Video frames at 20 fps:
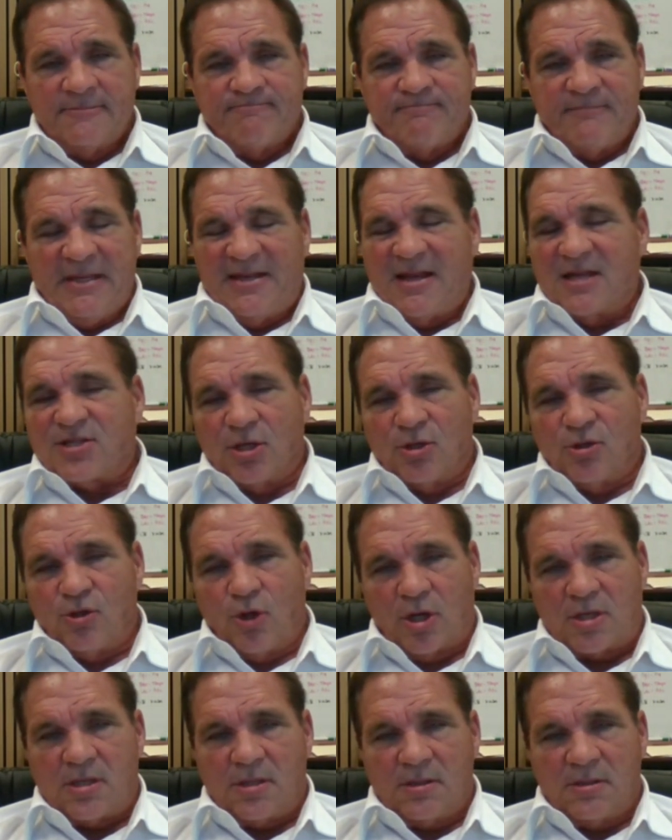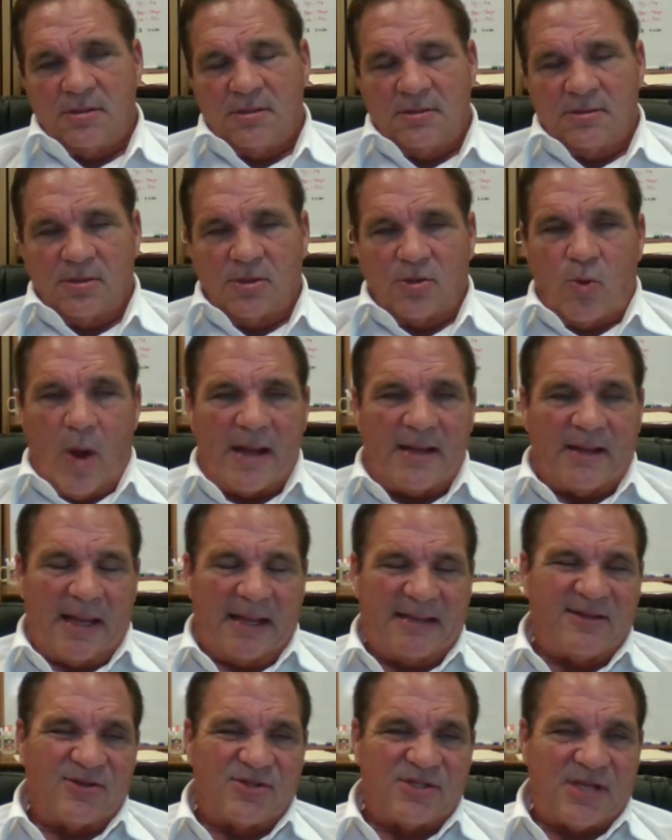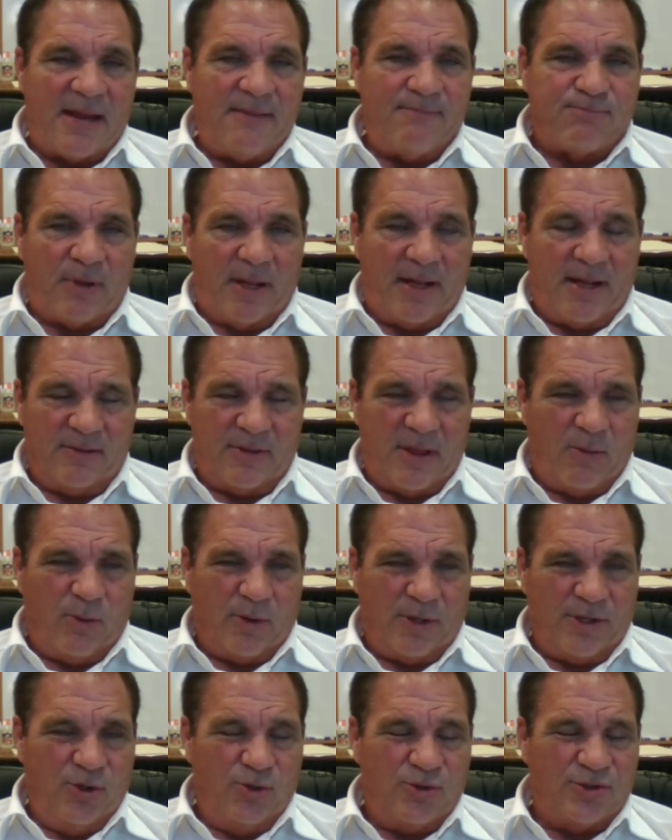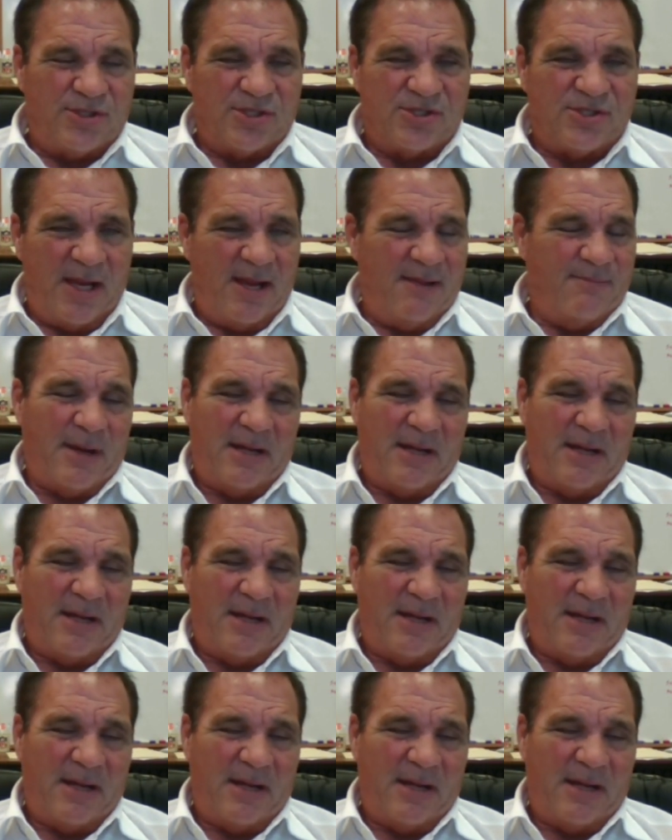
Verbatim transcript: He doesn't look quite like the same player that we're used to seeing,